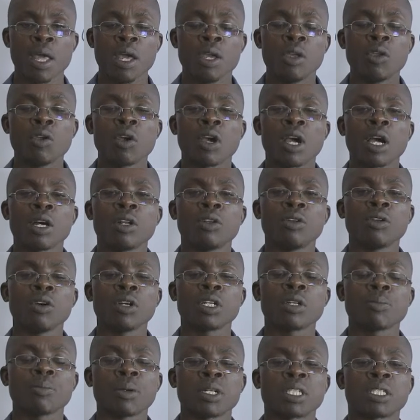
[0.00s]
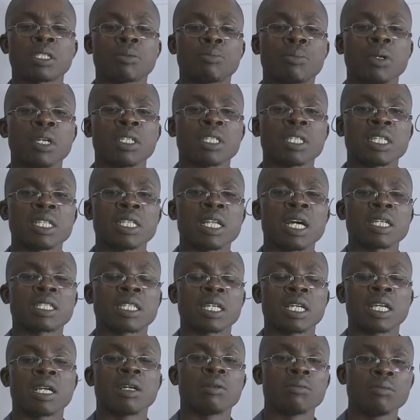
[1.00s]
You cannot participate in
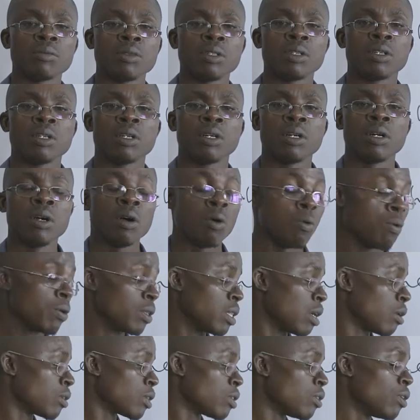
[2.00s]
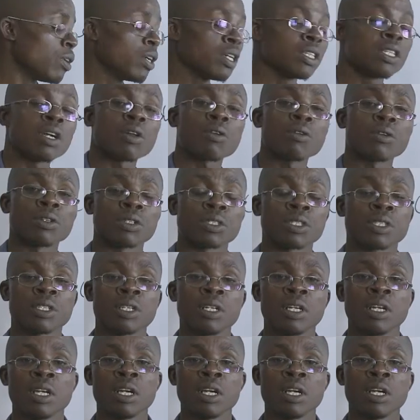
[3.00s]
that game without knowing the rules.